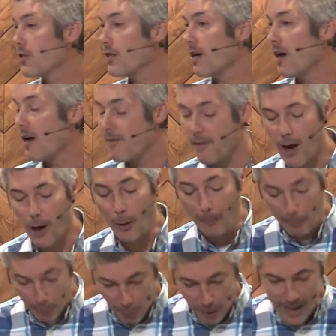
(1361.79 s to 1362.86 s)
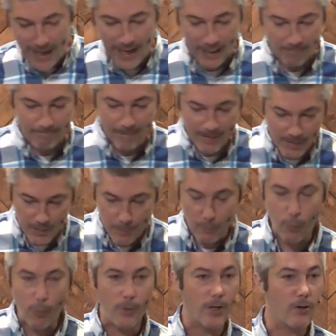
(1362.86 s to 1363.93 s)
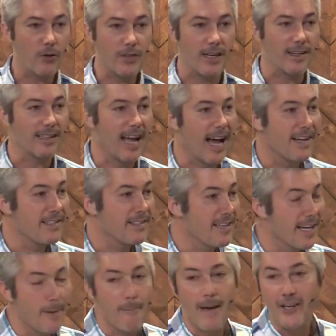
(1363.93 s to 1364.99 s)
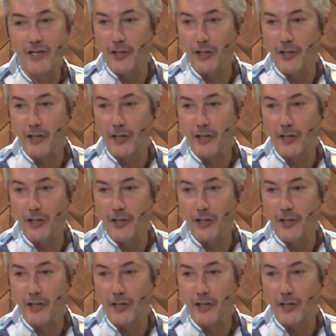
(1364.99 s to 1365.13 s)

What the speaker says: of our praying. This is important to understand. God is not a magic